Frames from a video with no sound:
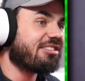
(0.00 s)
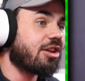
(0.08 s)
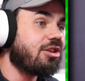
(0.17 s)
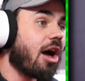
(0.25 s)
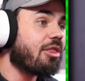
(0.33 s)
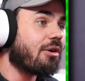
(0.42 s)

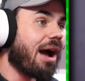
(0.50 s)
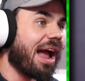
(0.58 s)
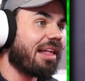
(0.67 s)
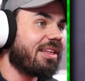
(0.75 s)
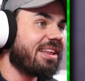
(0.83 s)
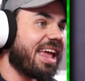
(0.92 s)
another
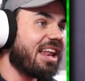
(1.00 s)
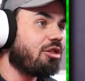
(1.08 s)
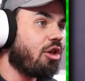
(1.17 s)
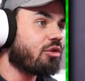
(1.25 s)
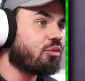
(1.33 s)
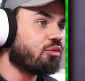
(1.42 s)
island, and it
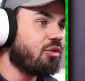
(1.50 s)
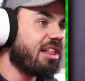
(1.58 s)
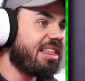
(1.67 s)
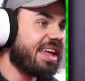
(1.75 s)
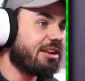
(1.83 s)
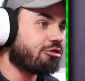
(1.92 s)
looked
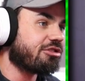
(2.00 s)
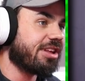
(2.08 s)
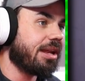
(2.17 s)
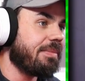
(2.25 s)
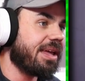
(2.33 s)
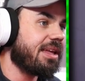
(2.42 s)
really interesting
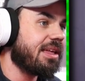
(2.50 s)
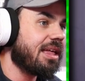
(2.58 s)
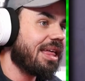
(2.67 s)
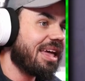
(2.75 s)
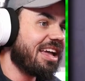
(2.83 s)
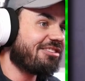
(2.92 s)
to me.
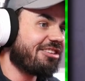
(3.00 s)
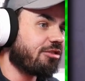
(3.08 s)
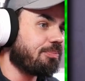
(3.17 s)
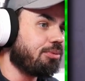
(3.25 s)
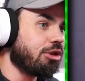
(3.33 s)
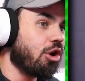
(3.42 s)
It's this
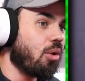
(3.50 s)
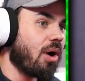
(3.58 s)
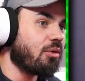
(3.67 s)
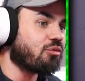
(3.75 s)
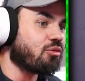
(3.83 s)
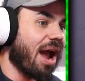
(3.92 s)
blue
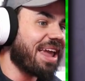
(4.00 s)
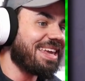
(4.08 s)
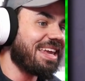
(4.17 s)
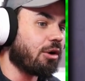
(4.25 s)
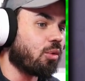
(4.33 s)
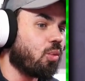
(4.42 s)
one right
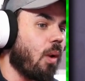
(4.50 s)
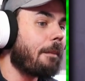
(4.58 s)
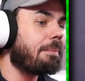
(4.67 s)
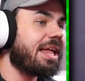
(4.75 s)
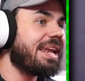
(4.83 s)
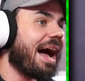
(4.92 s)
here,
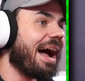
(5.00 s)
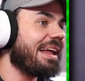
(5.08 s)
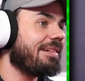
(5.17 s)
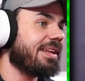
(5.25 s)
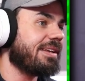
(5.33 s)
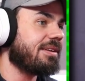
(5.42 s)
Wublin
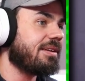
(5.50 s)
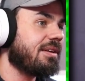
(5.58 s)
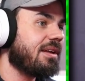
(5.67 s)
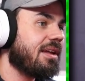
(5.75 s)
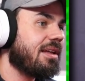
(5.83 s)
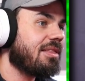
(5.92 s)
Island.
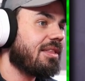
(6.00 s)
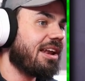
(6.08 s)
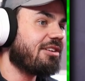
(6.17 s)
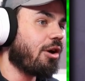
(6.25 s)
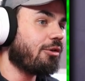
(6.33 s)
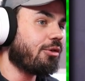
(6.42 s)
And
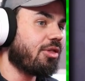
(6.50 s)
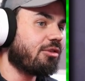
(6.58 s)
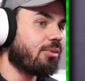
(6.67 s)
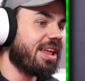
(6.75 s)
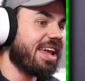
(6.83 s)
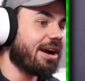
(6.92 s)
there's also this
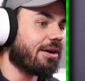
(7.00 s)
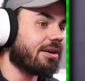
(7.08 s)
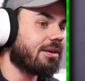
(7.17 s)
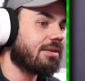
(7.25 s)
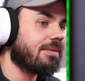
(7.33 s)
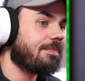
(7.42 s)
one here,
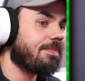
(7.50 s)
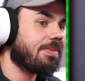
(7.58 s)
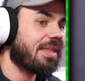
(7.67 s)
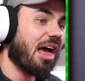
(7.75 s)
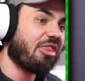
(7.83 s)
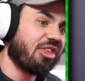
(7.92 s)

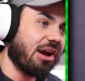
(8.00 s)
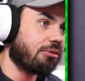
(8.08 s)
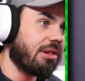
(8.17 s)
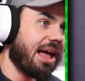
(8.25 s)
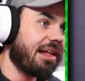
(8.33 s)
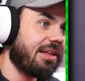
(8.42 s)
a
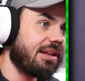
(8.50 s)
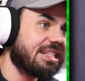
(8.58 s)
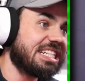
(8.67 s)
feral island?